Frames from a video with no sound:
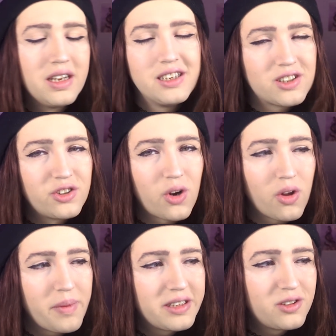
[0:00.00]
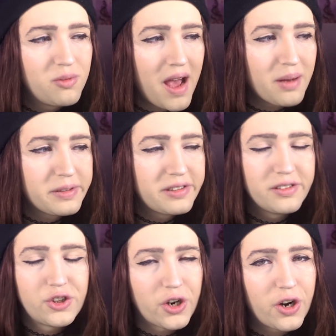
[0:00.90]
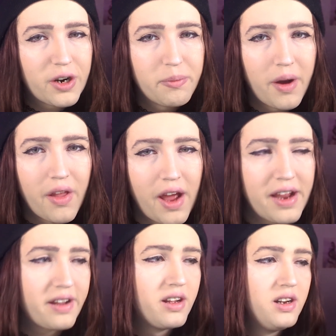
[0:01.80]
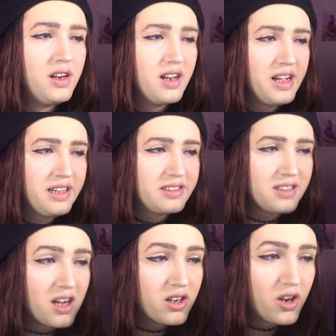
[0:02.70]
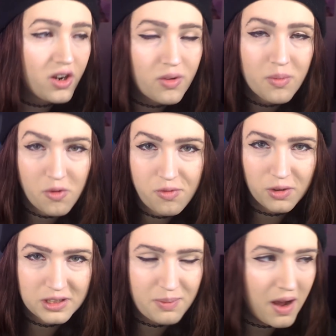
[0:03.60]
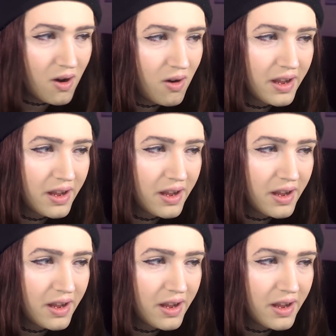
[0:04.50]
Its controller makes 2 maps, sure, but like, it's a good removal spell.